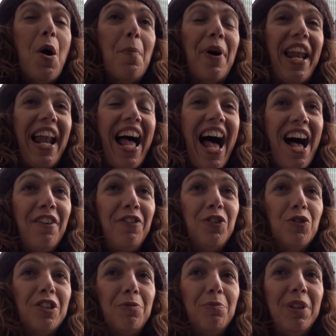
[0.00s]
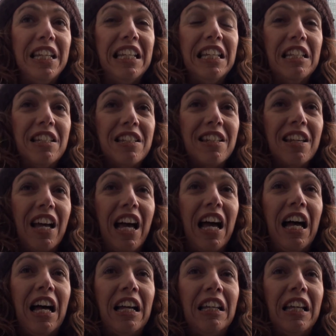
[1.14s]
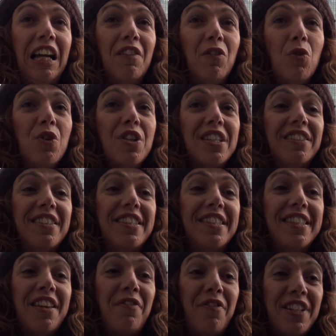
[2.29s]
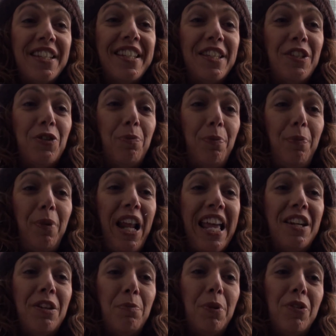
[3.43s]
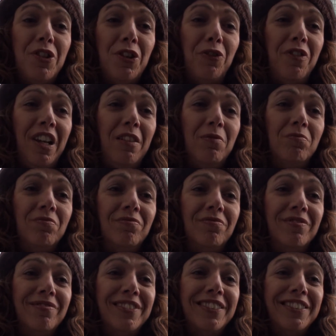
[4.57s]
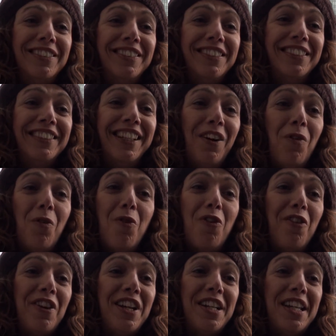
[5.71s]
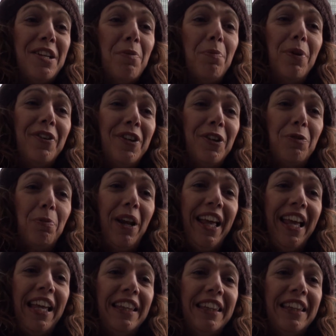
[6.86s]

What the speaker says: But I have to admit, I have always had this fantasy to play in a period film or in a period play.